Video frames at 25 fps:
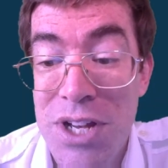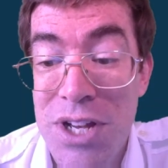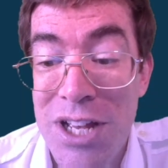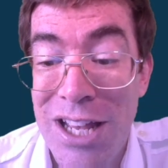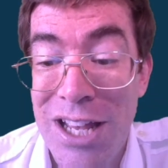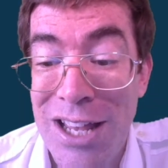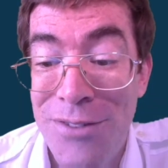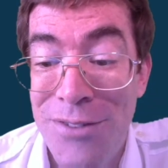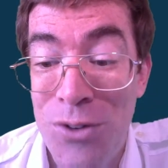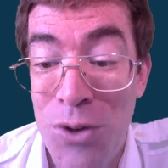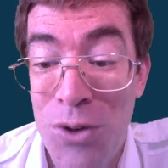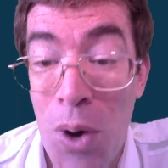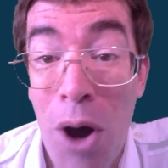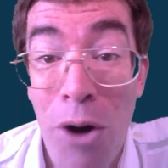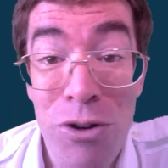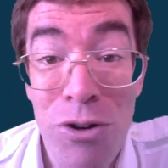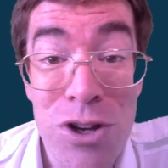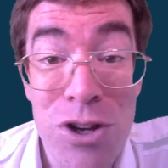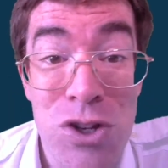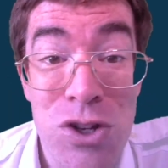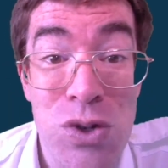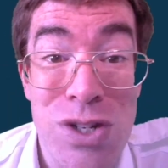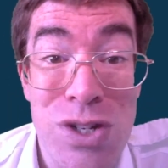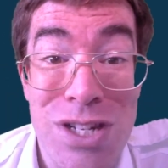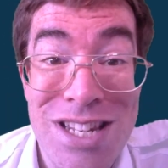if you are
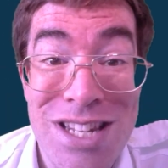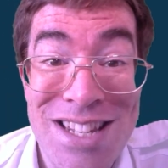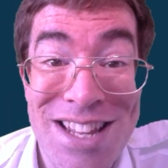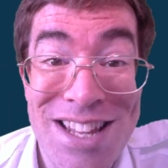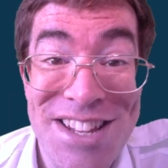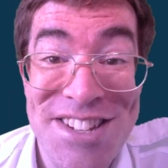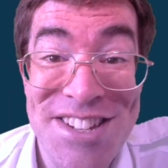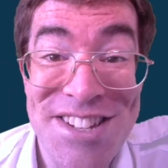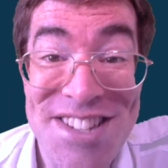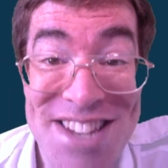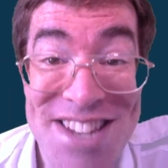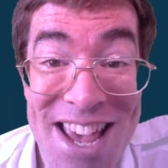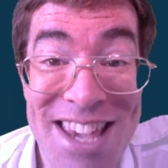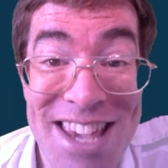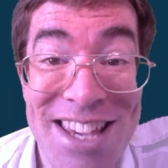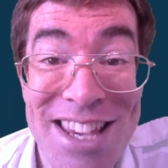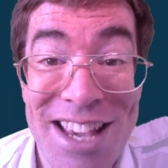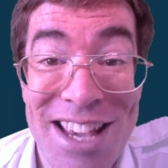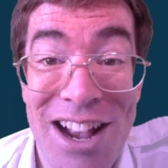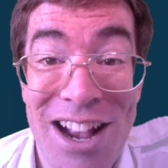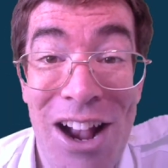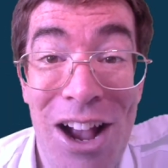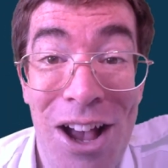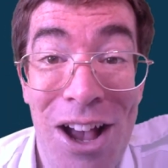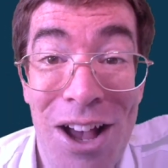interested in this,
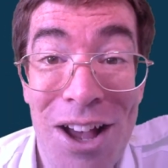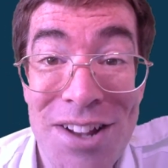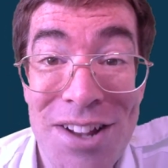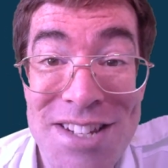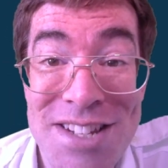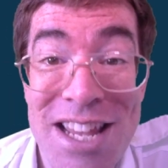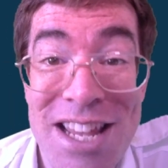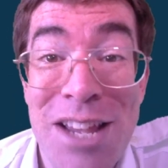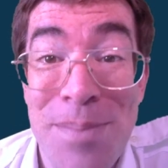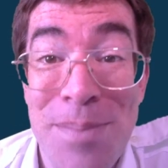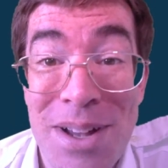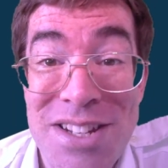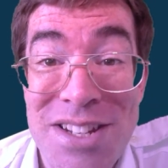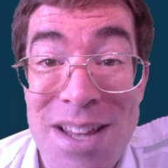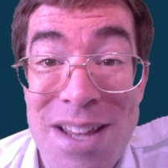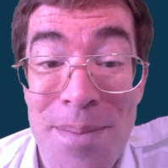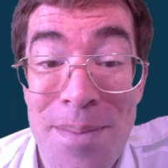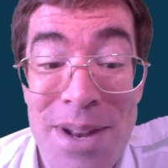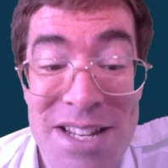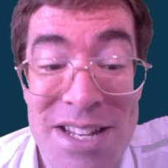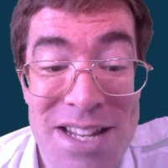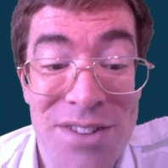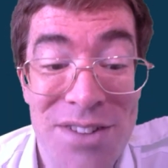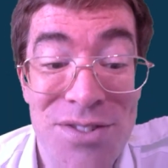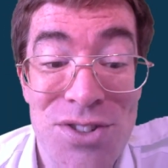taking about 10
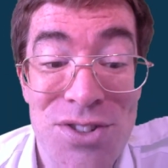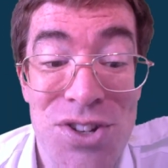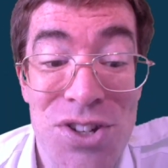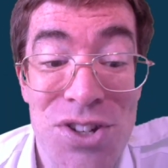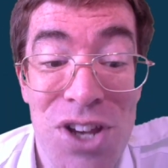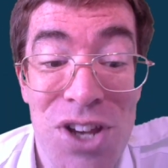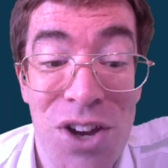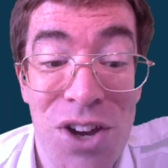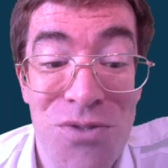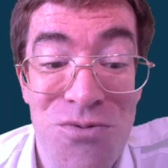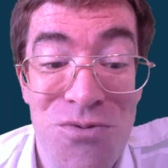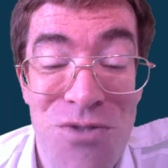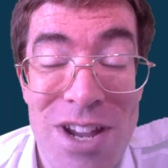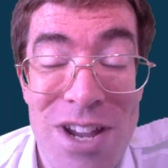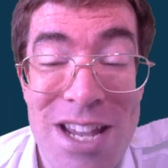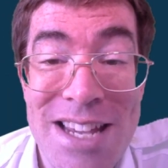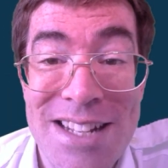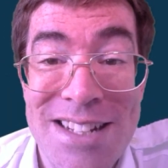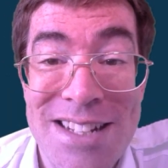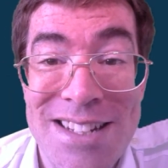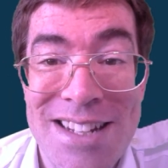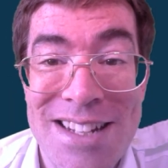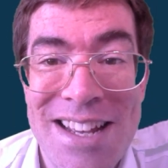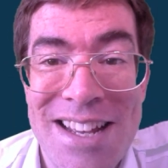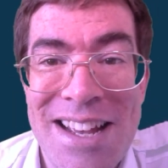minutes out to just go and
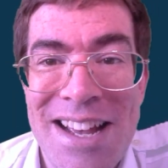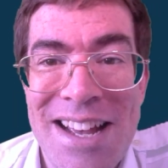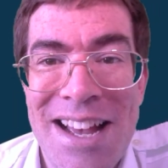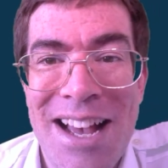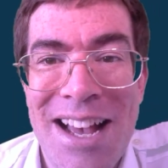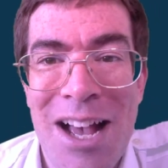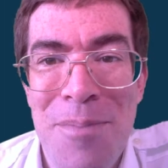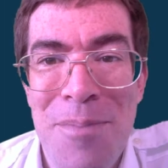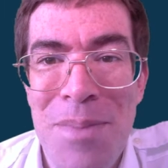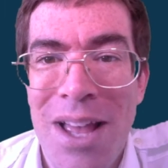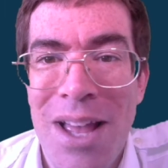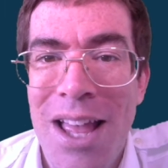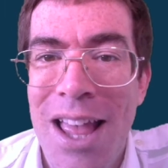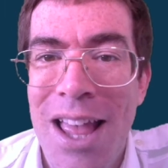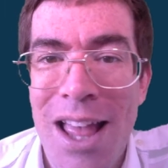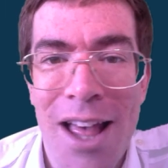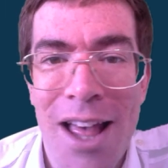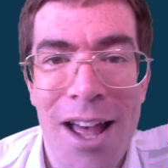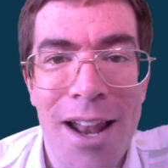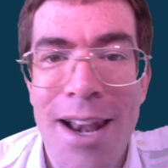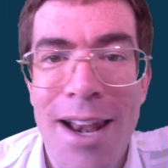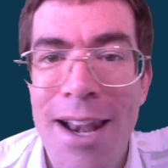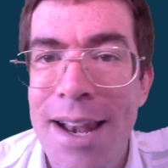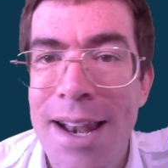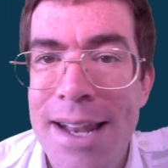read
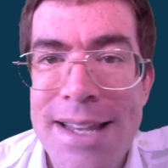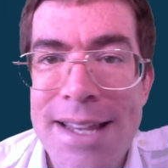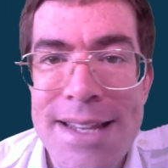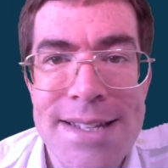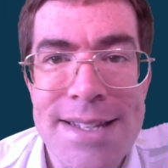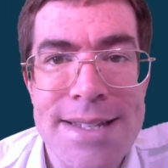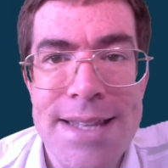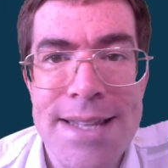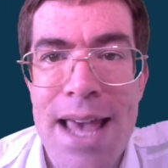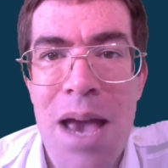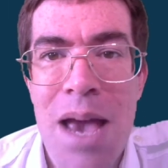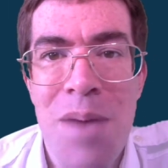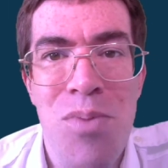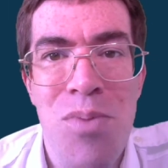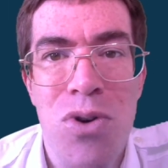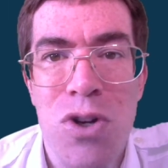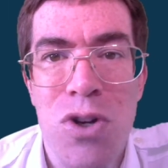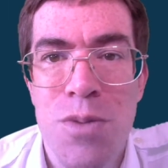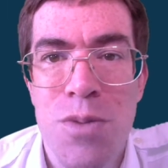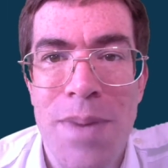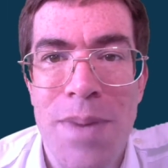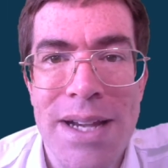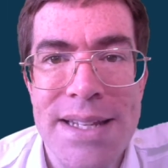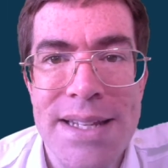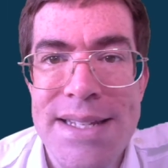at least the Airprox
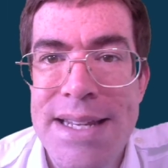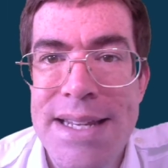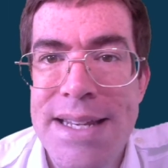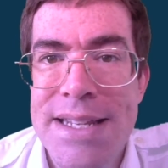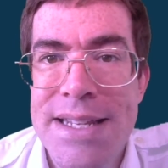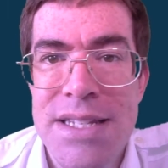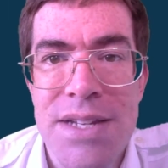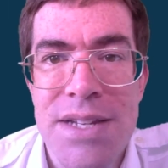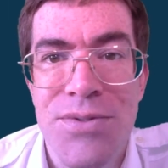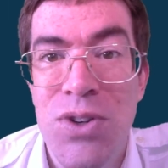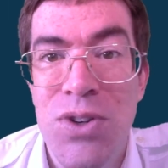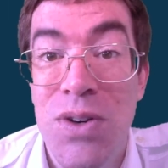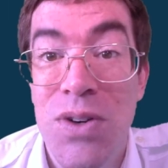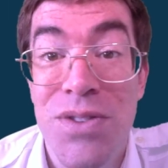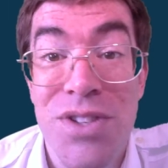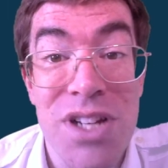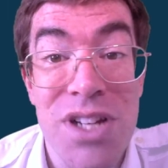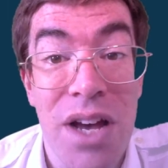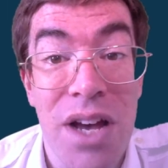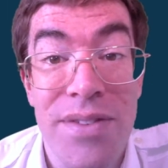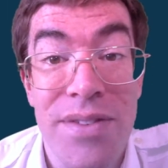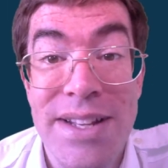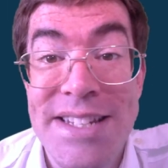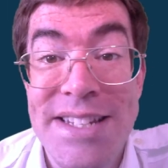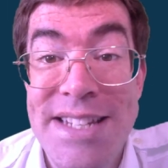magazines, if not
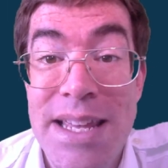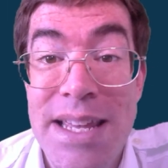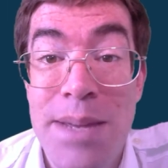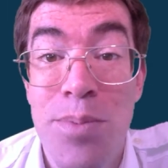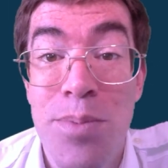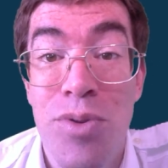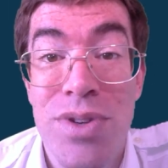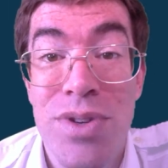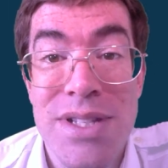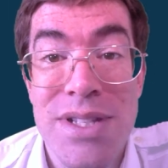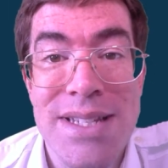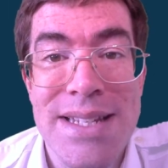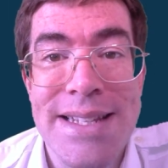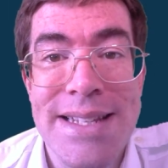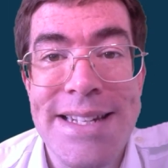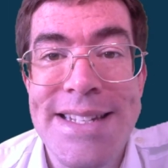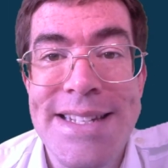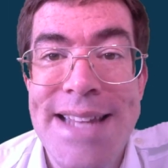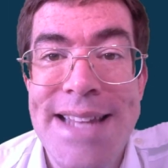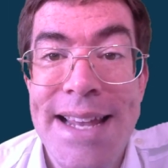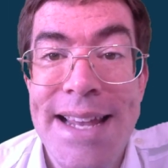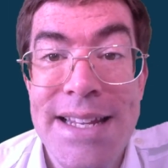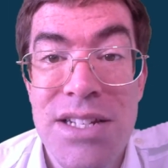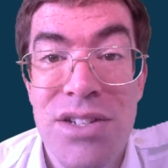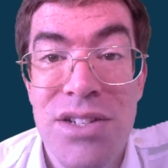diving deeper into the
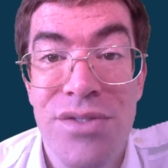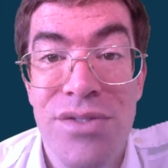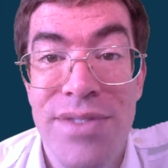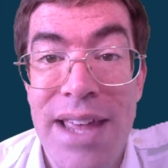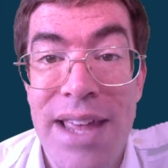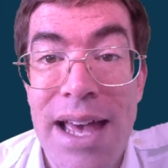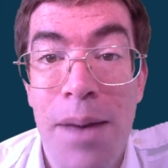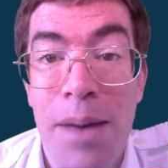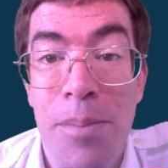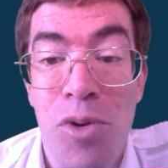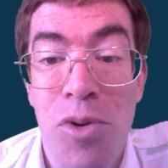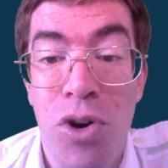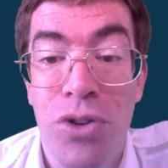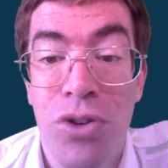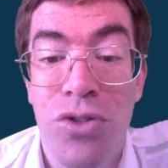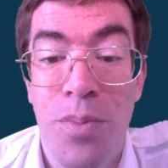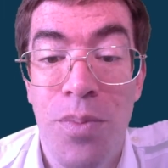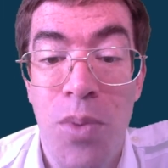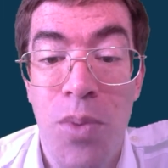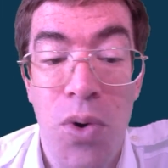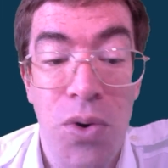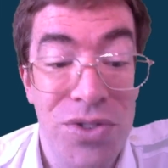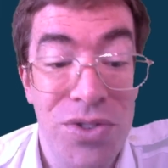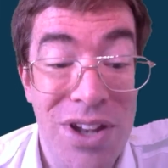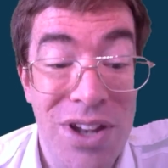data of the Airprox
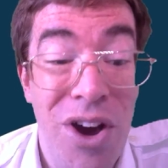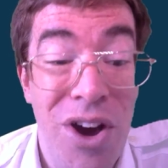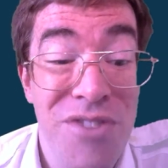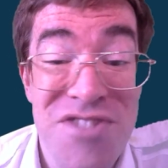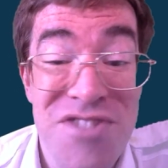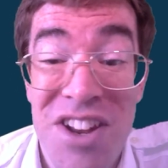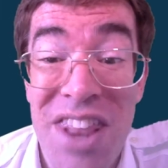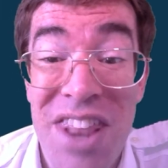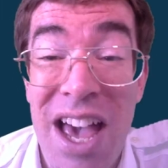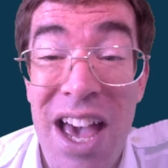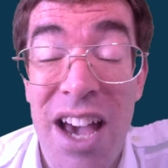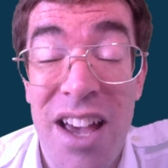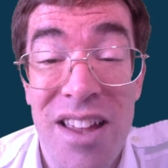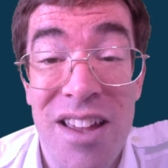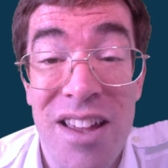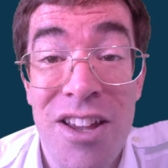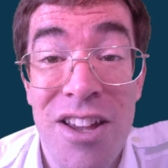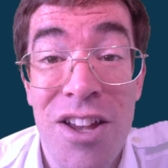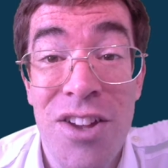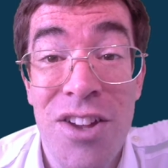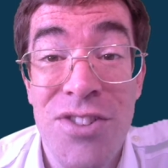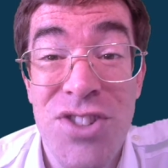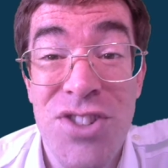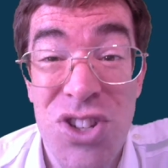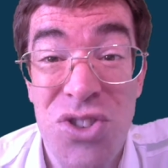reports. Now, I've done that,
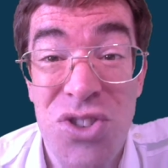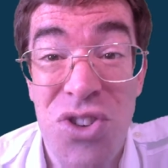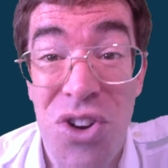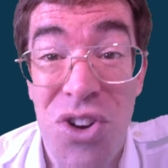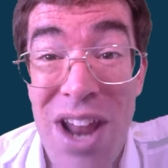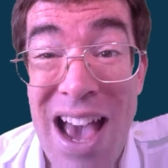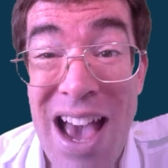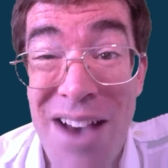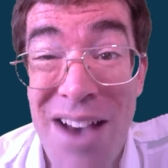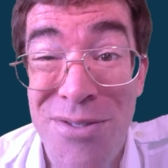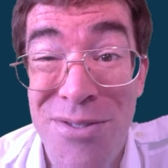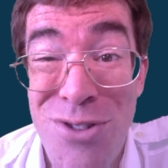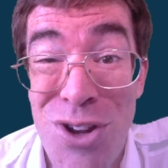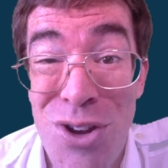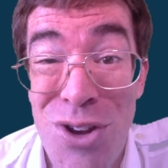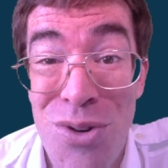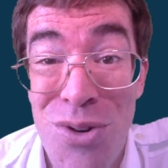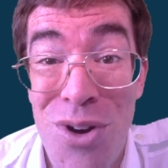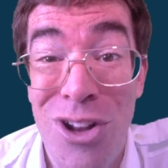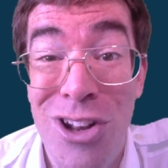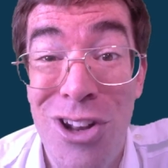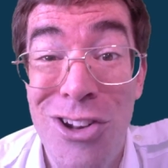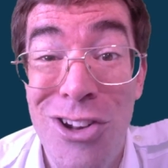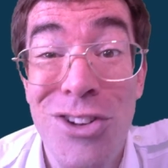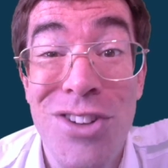so you don't have to,
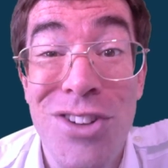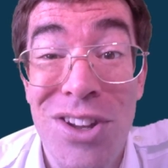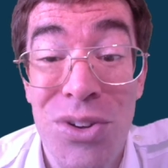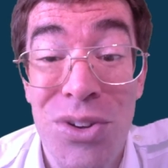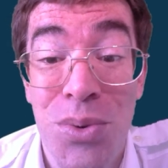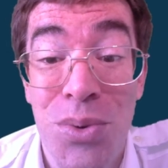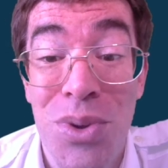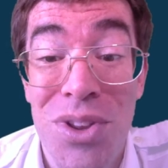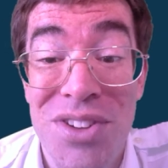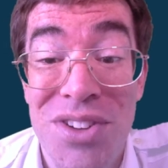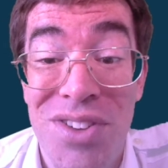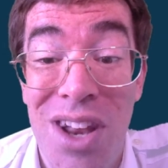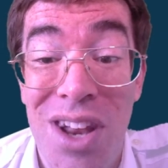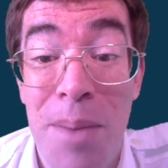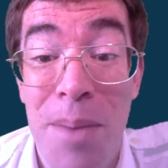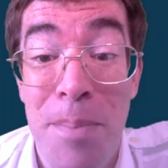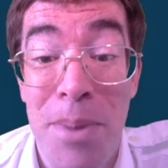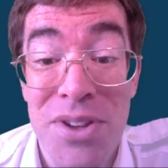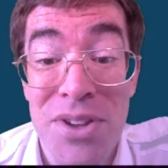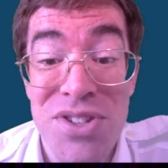and looked into all this in a bunch of